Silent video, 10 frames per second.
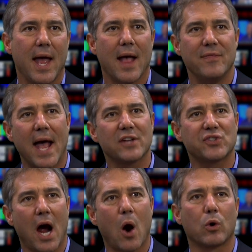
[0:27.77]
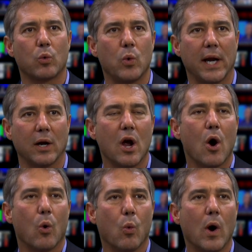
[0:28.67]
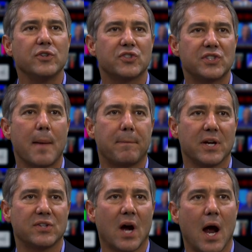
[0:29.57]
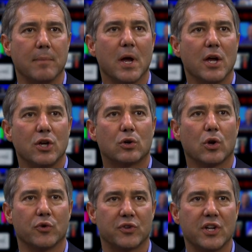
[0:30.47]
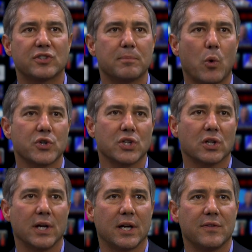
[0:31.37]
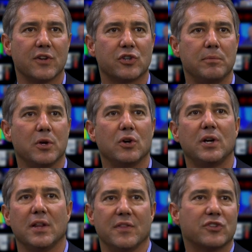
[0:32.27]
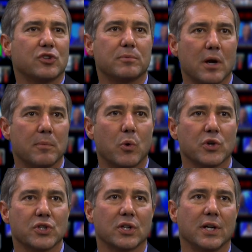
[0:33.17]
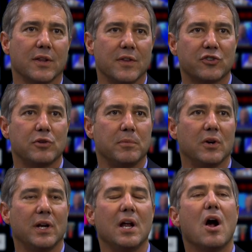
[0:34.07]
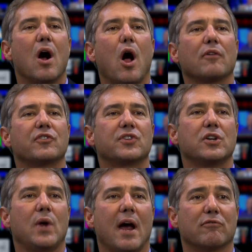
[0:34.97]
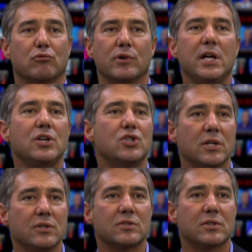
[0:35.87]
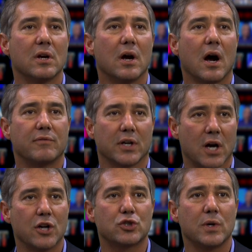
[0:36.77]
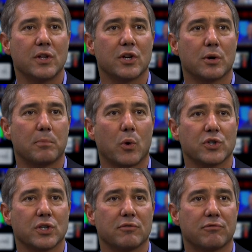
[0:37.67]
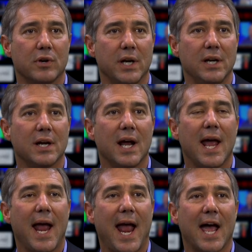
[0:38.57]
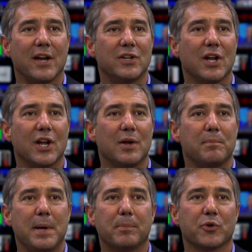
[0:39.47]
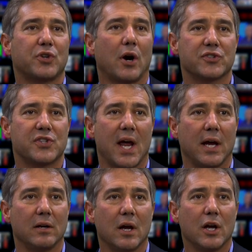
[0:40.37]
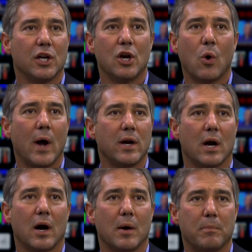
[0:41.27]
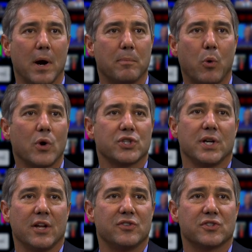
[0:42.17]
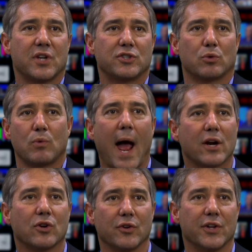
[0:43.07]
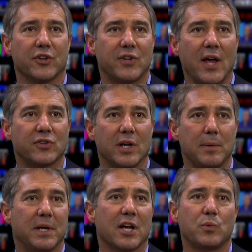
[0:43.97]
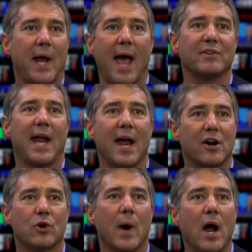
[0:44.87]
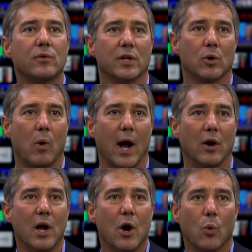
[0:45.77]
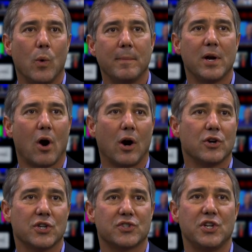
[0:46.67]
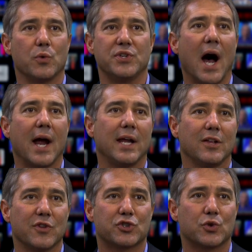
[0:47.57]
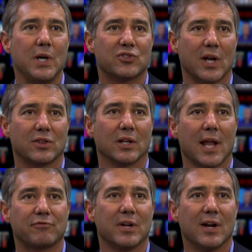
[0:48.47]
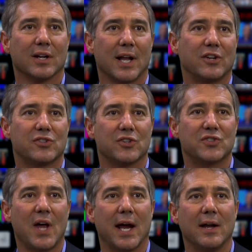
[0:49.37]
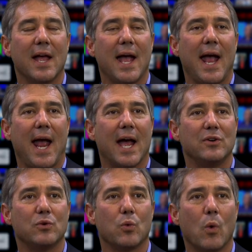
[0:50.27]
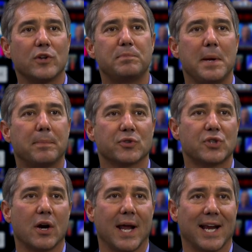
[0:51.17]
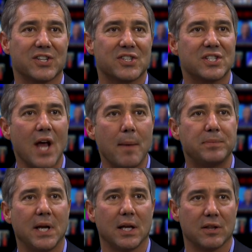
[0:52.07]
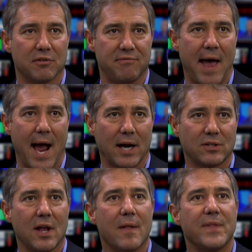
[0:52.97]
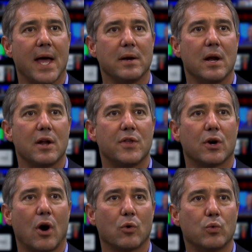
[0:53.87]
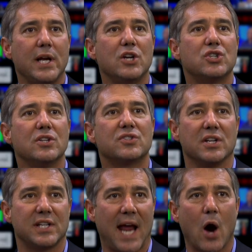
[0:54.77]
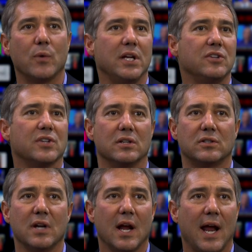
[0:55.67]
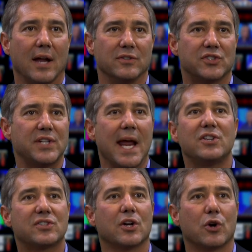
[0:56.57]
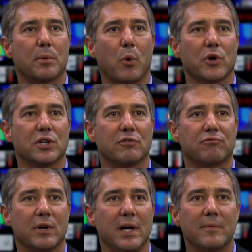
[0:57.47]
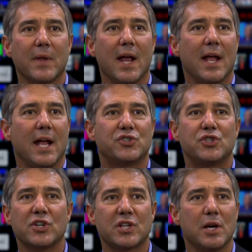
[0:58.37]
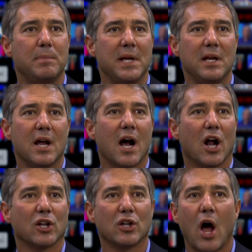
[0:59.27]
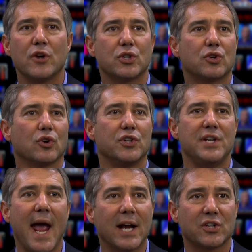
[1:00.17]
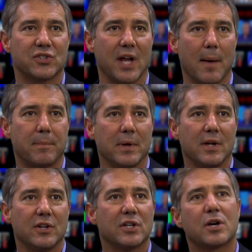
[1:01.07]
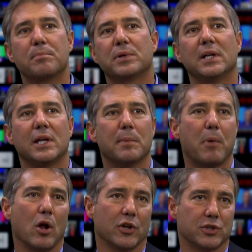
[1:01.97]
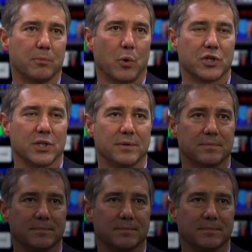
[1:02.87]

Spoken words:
And that's how we're winning. One step at a time, you close this abortion clinic in this community and this abortion clinic in this community, all of a sudden you have regions of the country that are abortion free, and people start saying, you know what, abortion isn't such a radical necessity because we haven't had it around in a while. Women aren't just, you know, dying in the streets like the left likes to say. And once people start accepting the fact that there are regions and counties and states that are abortion free, it's just going to be a logical next step to completely abolish abortion.